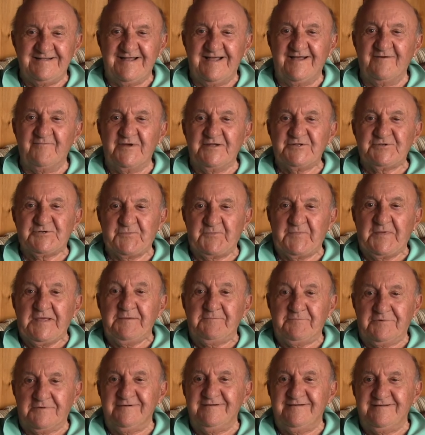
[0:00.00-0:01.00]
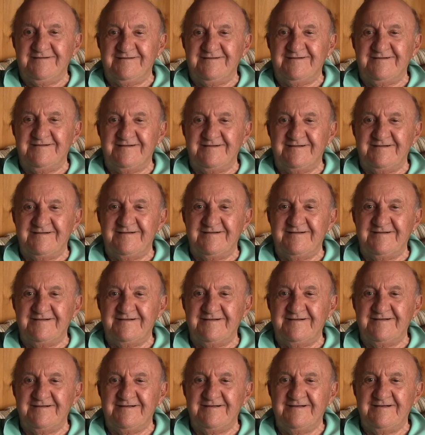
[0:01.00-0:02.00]
a bunch of people. Now, you're talking about you
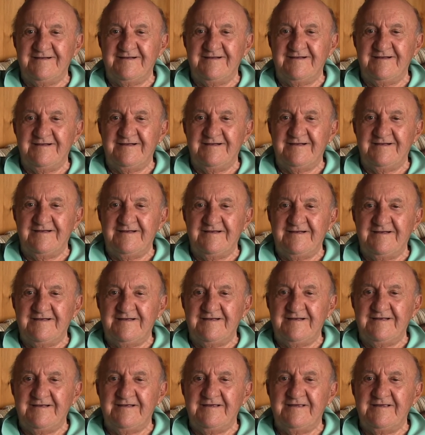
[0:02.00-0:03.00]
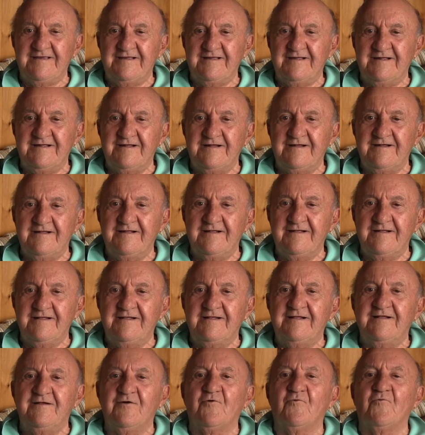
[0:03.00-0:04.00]
went through the Pacific
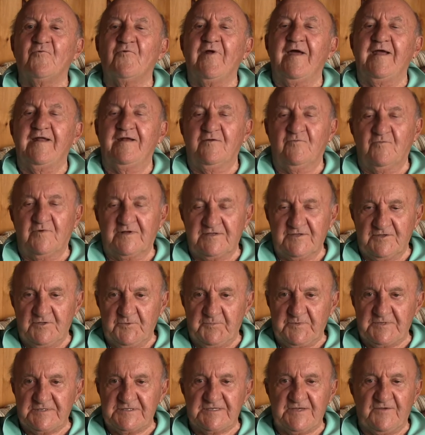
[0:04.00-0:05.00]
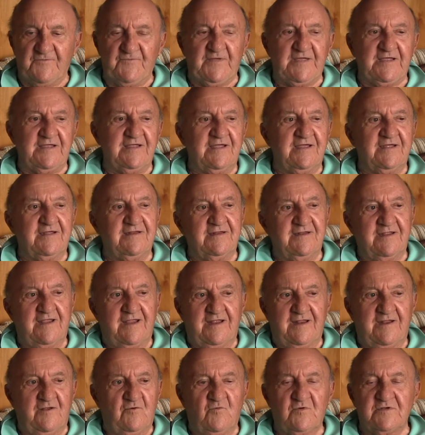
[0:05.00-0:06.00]
overseas. Right. I went to the Pacific, and,
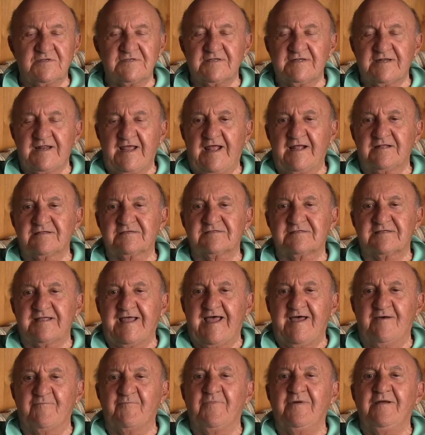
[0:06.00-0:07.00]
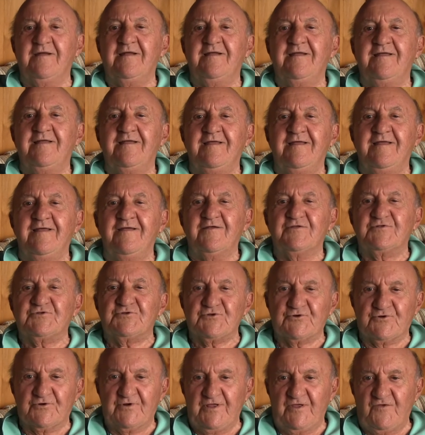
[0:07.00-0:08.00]
and it was a nonstop
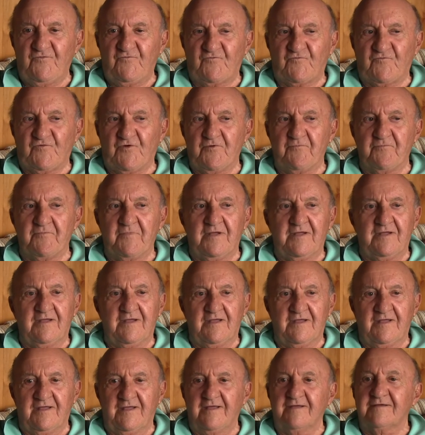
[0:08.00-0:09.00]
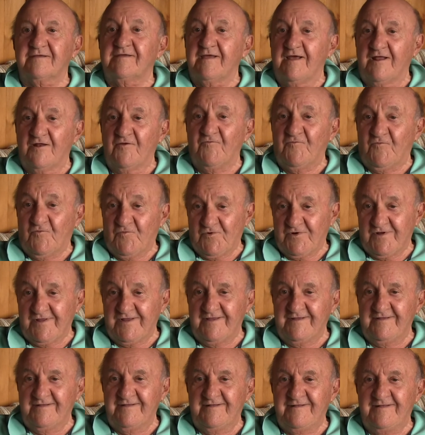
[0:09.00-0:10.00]
to, journey from uh,
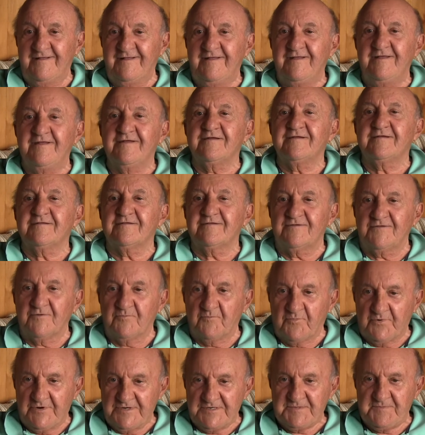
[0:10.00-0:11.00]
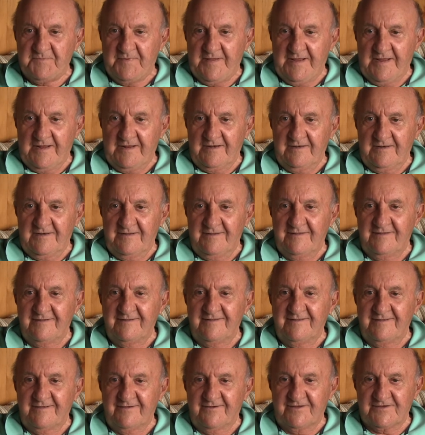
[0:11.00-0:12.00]
California right. to Brisbane,
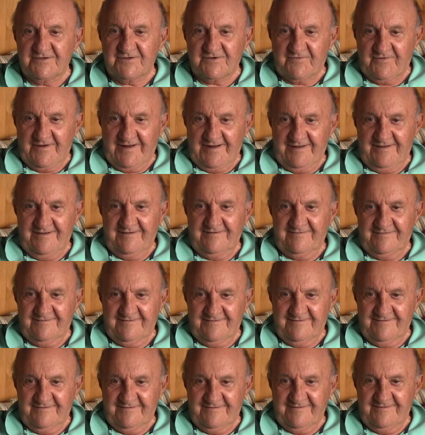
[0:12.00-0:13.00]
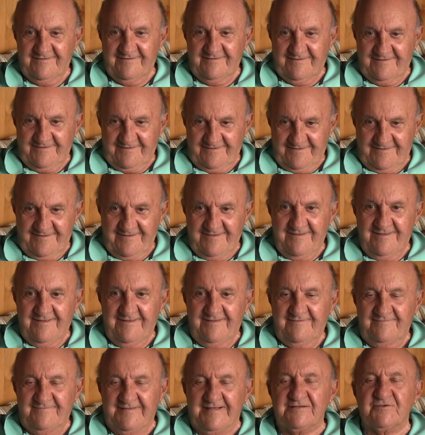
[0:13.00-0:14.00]
Australia.
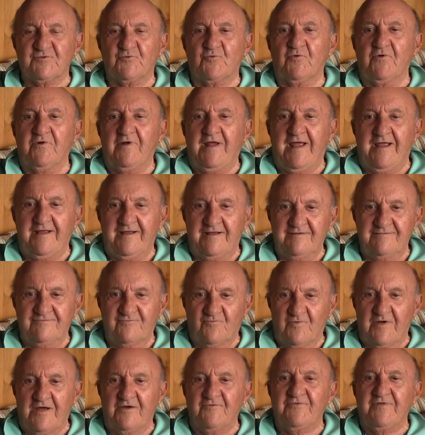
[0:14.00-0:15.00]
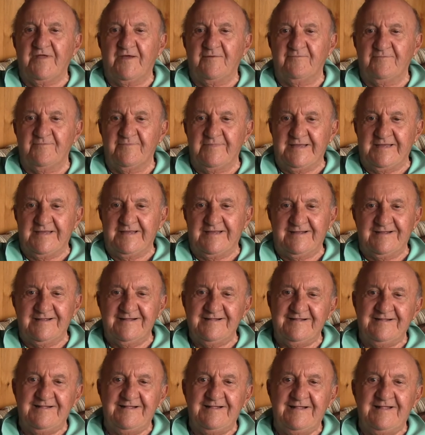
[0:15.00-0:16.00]
That's where I wound up being.
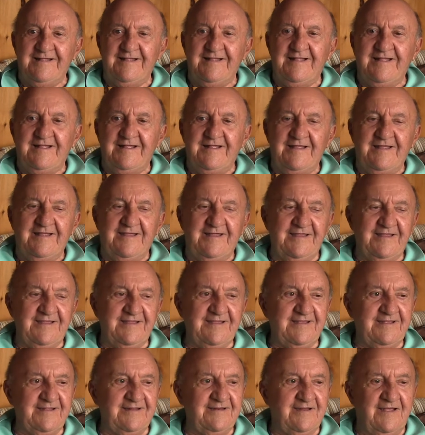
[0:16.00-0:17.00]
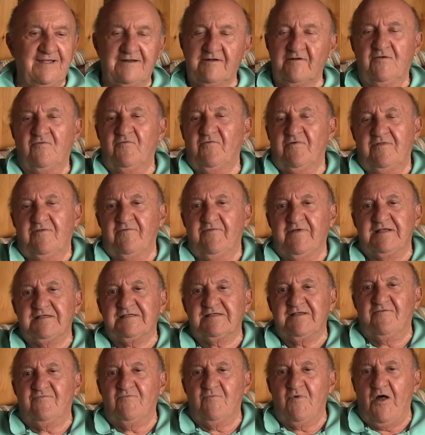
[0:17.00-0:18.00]
And I don't know where the
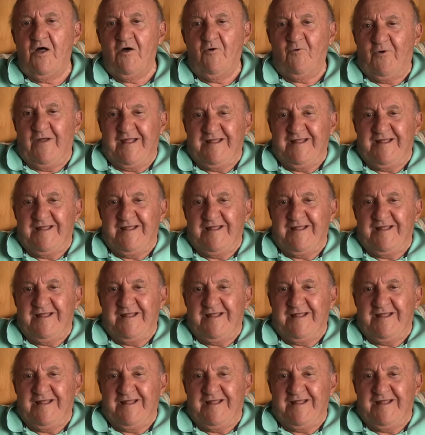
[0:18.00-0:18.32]
rest of them all